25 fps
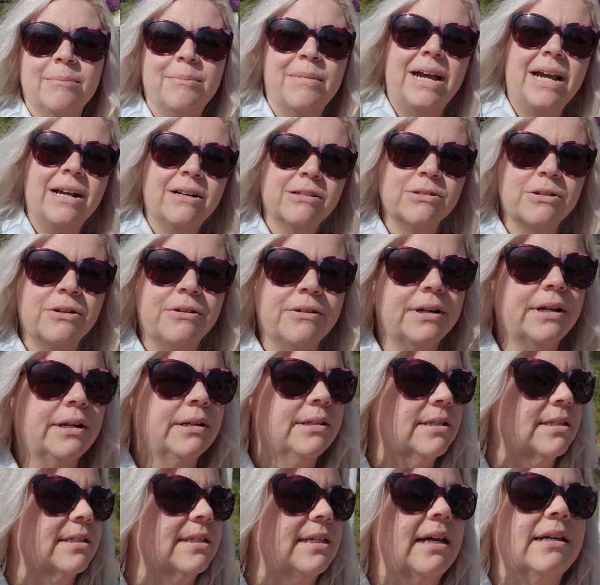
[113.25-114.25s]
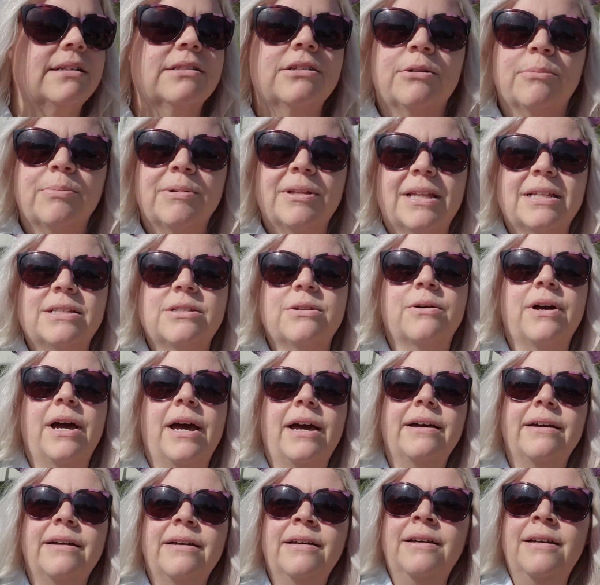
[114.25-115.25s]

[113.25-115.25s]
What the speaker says: My hair's already a disaster, but that's okay.